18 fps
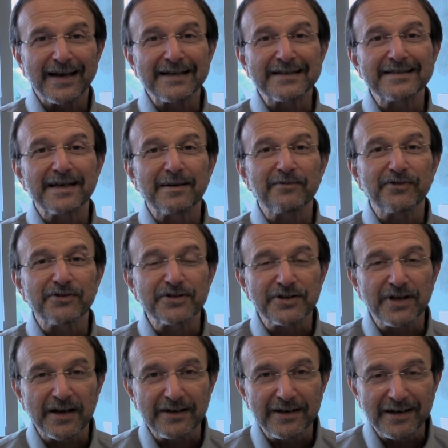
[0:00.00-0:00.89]
you, ASM, for
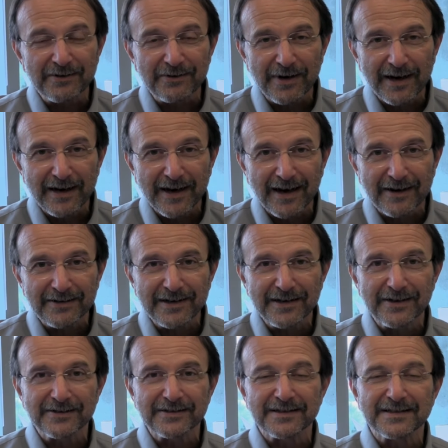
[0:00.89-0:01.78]
sending Ray out
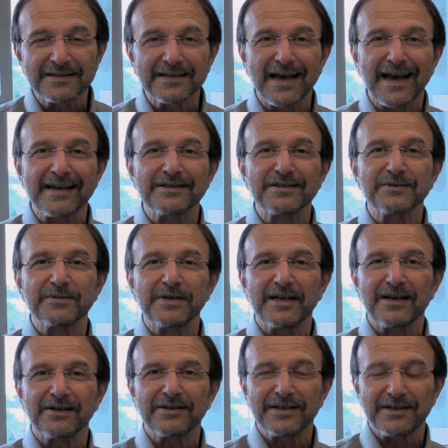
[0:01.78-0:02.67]
here to
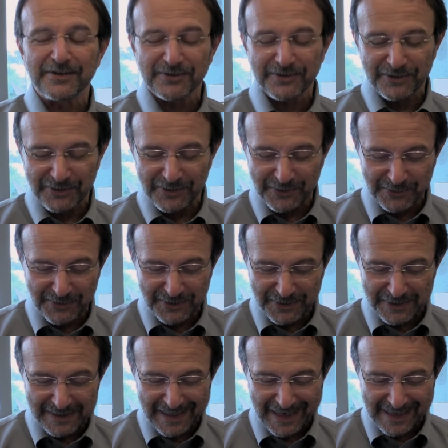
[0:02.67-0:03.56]
SCASM and out here to
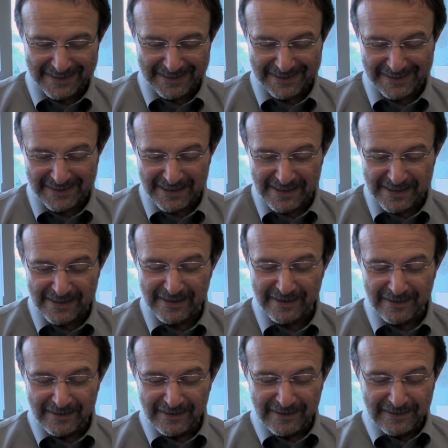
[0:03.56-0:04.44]

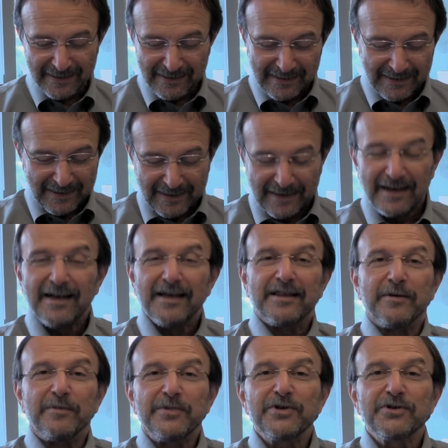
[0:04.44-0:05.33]
UCSD.
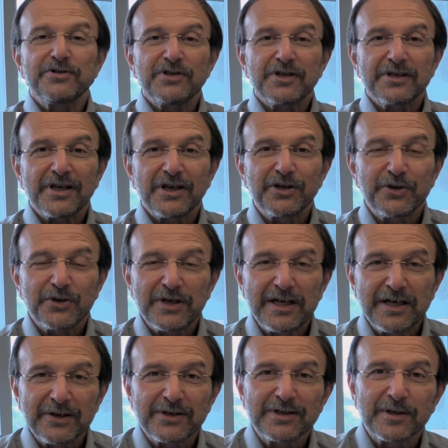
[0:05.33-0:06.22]
The music that you
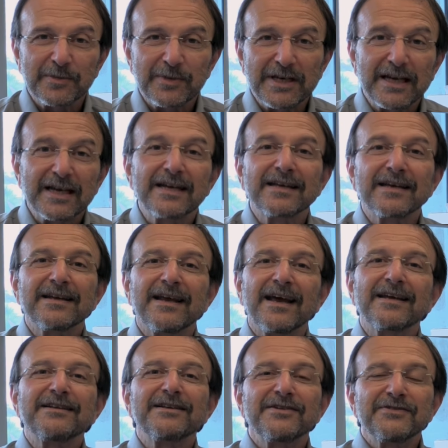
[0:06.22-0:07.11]
hear at the beginning
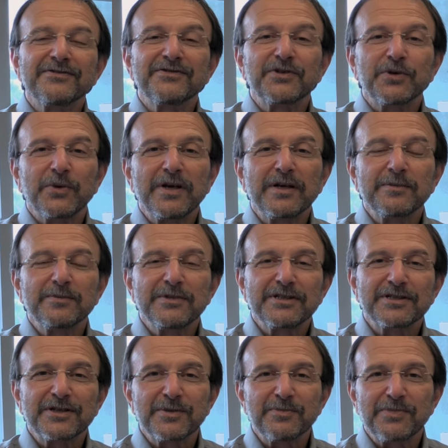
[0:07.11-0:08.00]
and end of
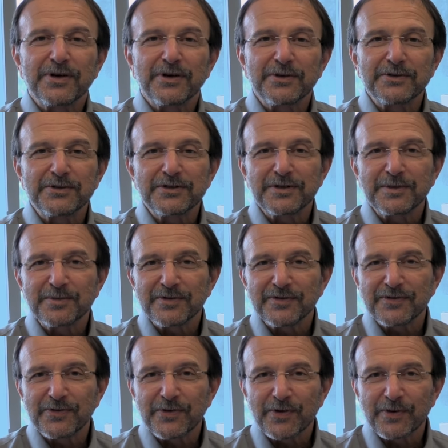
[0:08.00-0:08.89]
TWIM is composed and
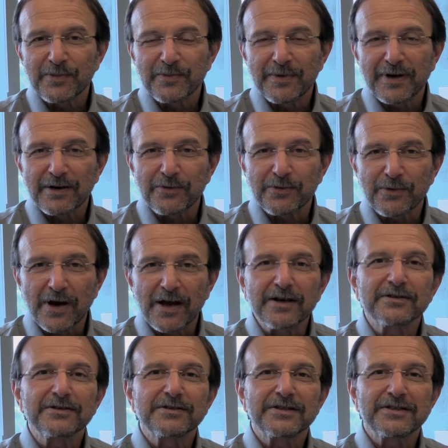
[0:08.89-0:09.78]
performed by
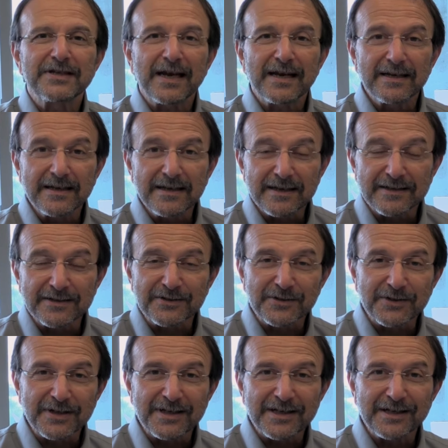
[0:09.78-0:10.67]
Ronald
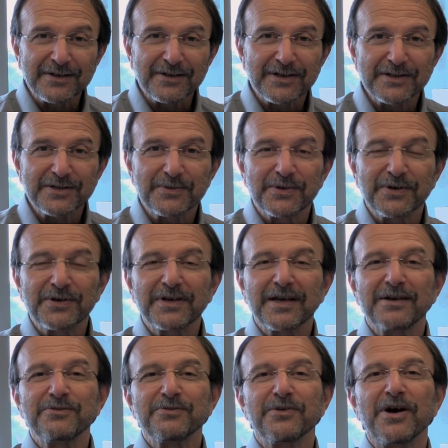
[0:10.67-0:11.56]
Jenkins. You can hear his
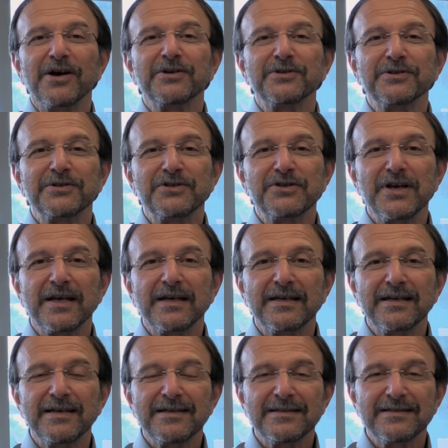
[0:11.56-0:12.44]
work at
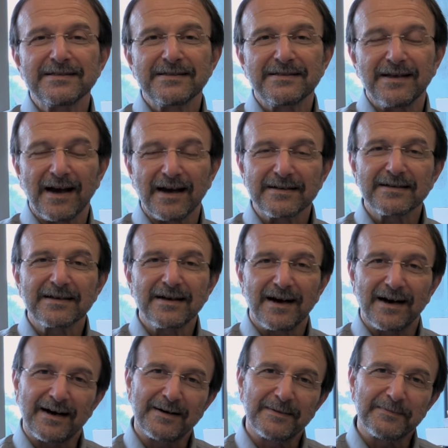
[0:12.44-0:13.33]

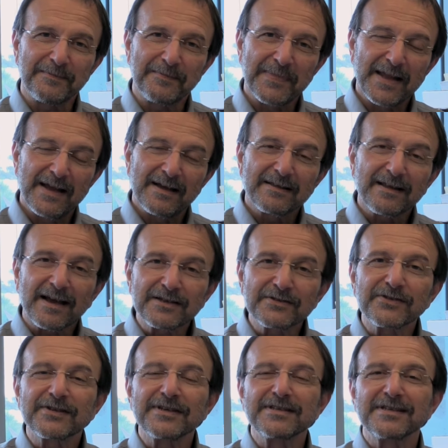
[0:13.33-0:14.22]
ronaldjenkins.com.
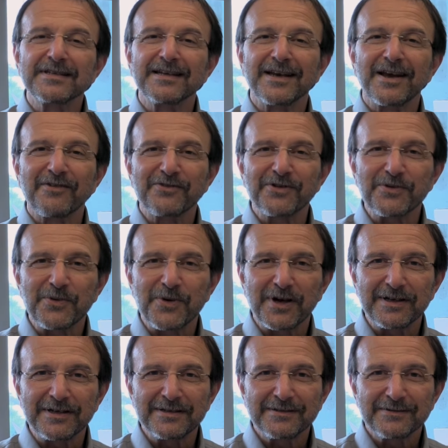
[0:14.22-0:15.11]
Thanks for listening,
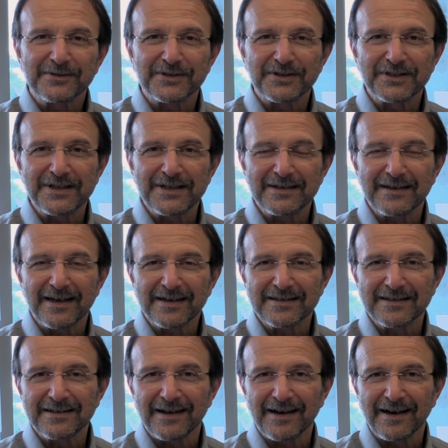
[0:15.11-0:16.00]
everyone. We'll see you
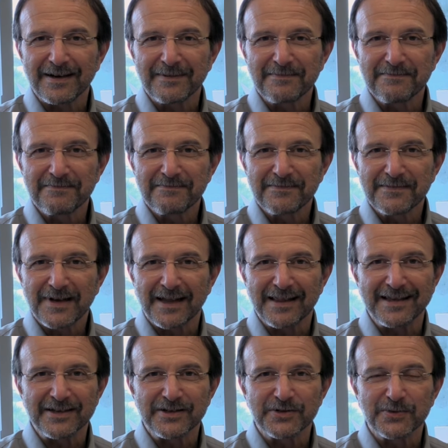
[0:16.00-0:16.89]
next time
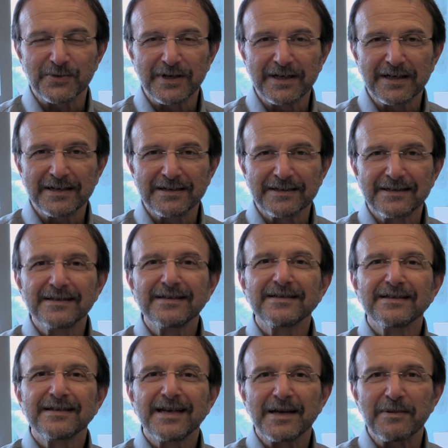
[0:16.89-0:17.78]
on This Week
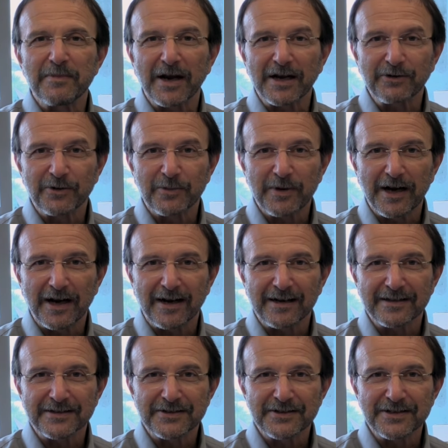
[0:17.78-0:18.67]
in
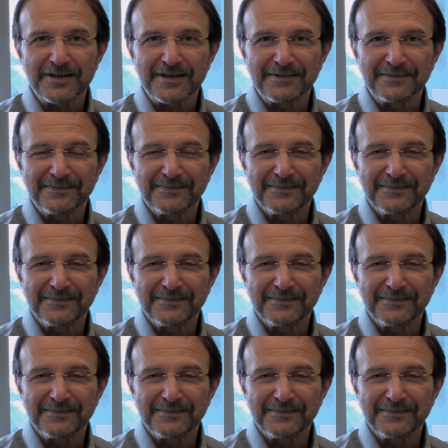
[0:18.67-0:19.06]
Microbiology.